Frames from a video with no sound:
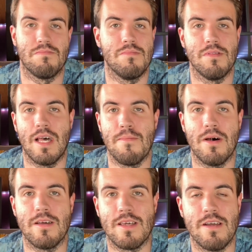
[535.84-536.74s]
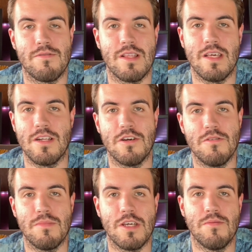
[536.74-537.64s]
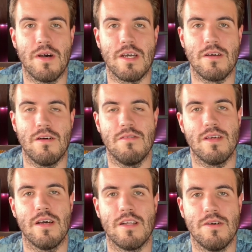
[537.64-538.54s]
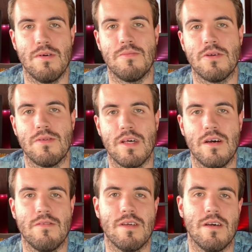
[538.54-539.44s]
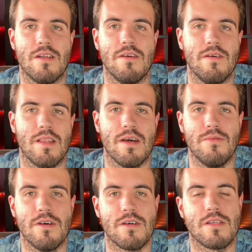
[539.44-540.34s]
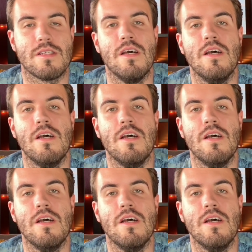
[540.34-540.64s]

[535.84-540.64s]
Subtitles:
that might get rid of the unknown bit. You might go, oh yeah, I know what I'm doing there. Oh yeah, I know how that works.